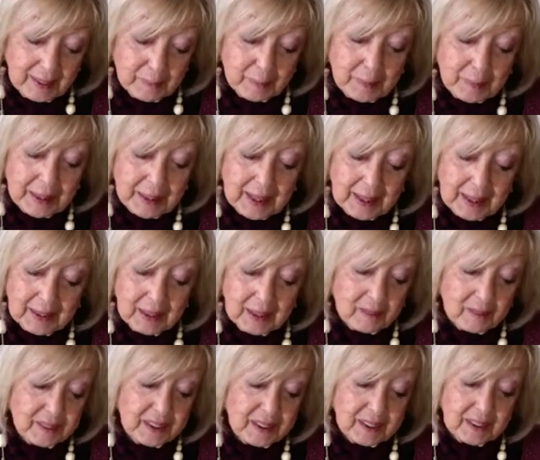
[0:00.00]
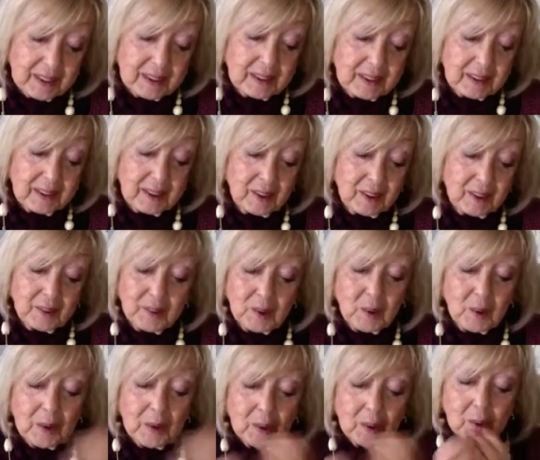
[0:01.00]
But I loved it.
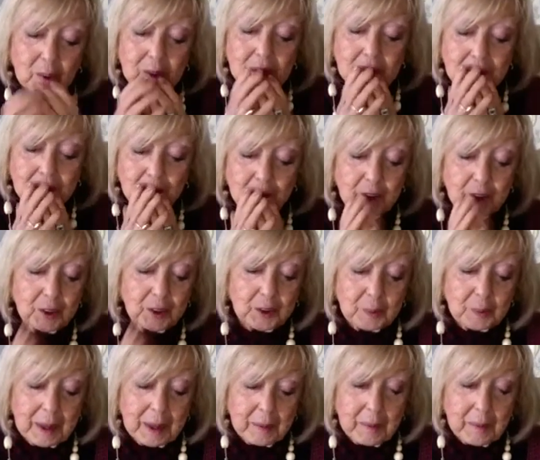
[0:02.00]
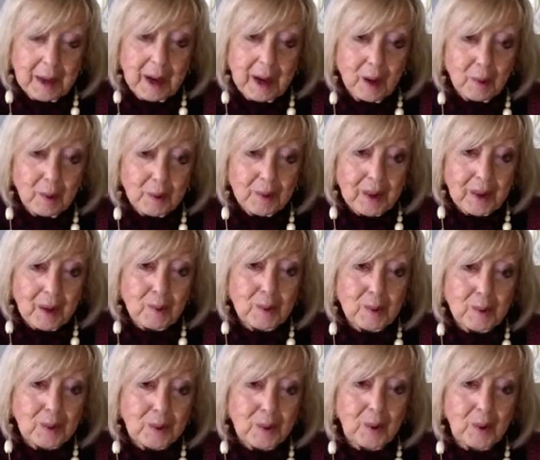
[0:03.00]
It filled my mouth. I
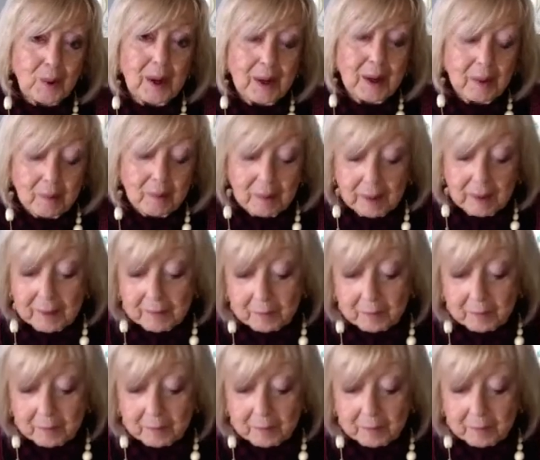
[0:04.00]
was so hungry.